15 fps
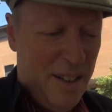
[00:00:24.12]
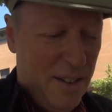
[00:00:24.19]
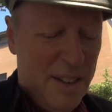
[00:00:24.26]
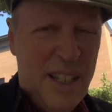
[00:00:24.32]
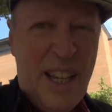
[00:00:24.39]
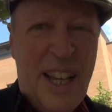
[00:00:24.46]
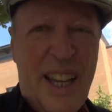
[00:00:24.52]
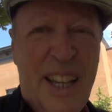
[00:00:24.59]

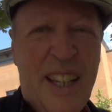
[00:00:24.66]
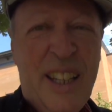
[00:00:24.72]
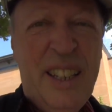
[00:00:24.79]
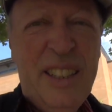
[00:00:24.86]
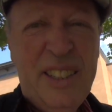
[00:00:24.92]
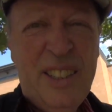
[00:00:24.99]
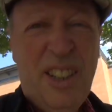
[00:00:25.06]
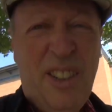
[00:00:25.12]
Okay,
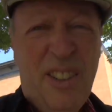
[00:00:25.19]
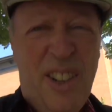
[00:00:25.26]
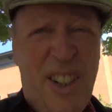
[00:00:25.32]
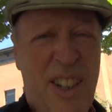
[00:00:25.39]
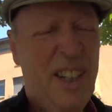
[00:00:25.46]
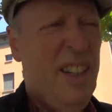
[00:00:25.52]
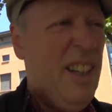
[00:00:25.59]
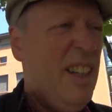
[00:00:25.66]
so
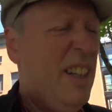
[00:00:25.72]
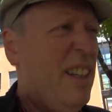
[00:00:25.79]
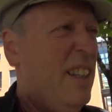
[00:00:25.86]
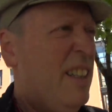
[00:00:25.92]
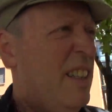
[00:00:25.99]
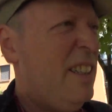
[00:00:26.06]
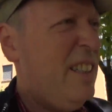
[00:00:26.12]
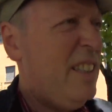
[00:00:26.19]

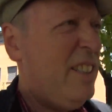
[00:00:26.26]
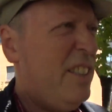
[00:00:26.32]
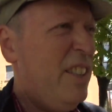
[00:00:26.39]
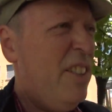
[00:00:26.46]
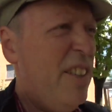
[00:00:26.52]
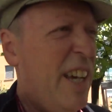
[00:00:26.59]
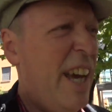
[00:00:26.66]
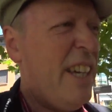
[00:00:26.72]
the
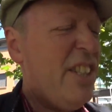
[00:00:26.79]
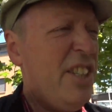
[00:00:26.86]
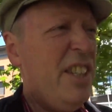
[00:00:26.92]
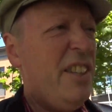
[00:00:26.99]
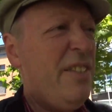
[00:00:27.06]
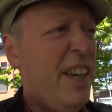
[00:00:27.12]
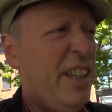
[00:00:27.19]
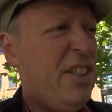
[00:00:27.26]

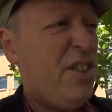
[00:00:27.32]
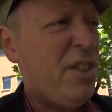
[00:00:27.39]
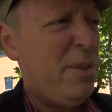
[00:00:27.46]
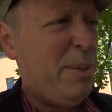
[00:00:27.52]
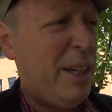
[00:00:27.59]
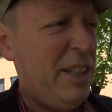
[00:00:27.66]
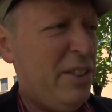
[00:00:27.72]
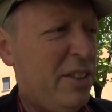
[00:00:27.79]
geocaching adventure
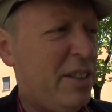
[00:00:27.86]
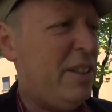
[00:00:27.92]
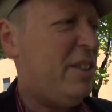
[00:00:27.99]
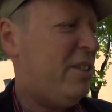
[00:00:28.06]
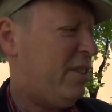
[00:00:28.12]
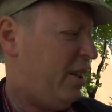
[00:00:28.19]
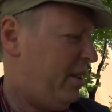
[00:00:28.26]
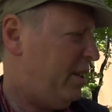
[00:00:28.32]
basically
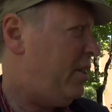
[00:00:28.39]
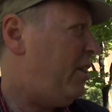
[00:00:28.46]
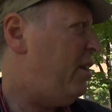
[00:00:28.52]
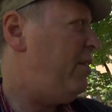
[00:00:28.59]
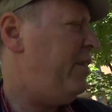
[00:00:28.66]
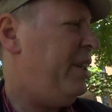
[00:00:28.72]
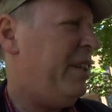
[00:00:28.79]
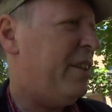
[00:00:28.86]
started
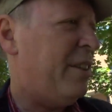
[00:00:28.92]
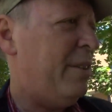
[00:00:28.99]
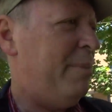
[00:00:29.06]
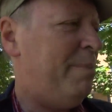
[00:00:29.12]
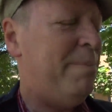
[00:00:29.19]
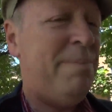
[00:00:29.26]
off here.